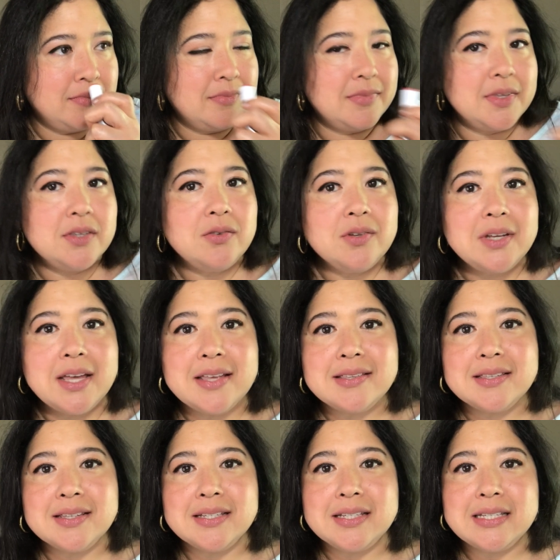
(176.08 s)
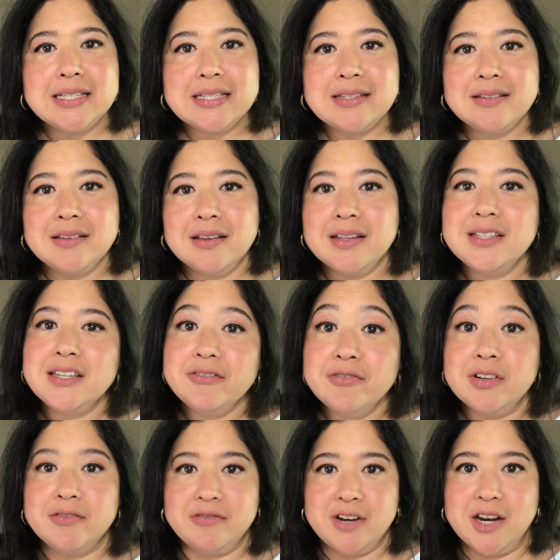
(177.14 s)
This one has a
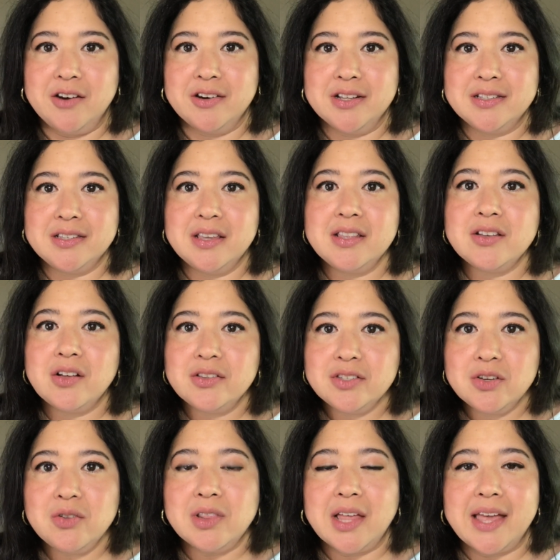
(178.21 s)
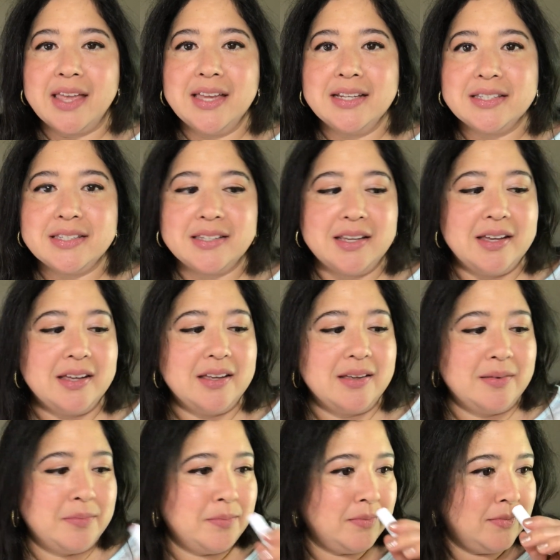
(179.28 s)
different fragrance. It's also light.
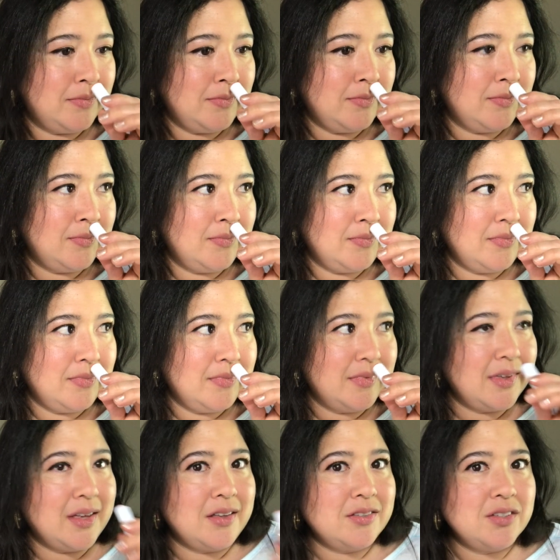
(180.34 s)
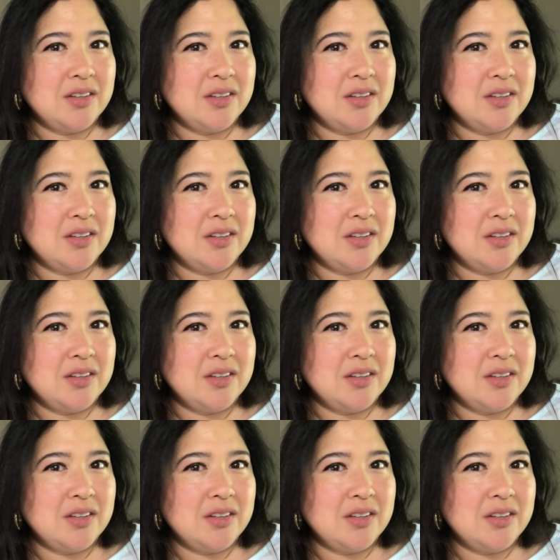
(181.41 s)
I also